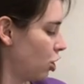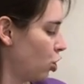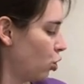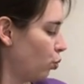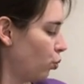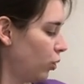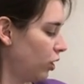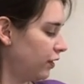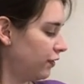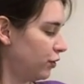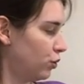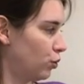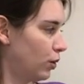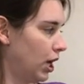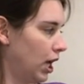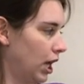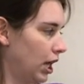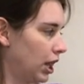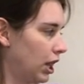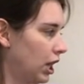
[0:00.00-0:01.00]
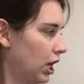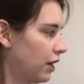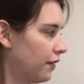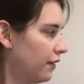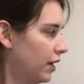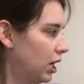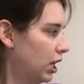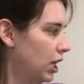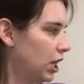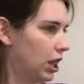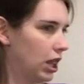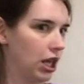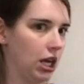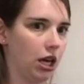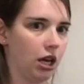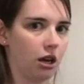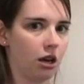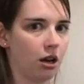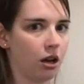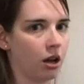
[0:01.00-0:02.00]
What if you can't think of anything?
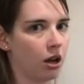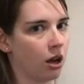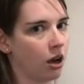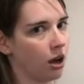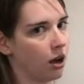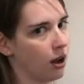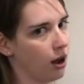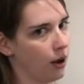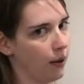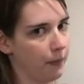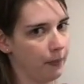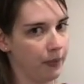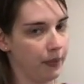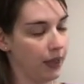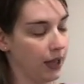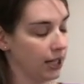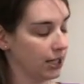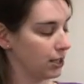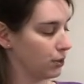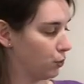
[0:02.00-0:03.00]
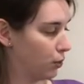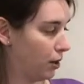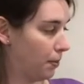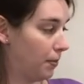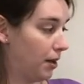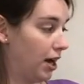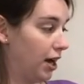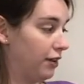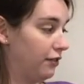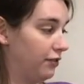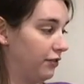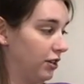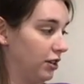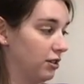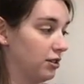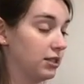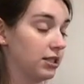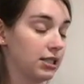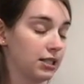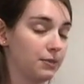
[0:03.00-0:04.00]
That's one of my
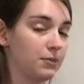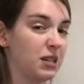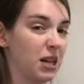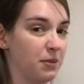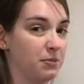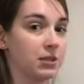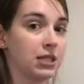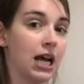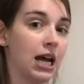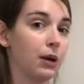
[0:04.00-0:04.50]
fears. Sometimes I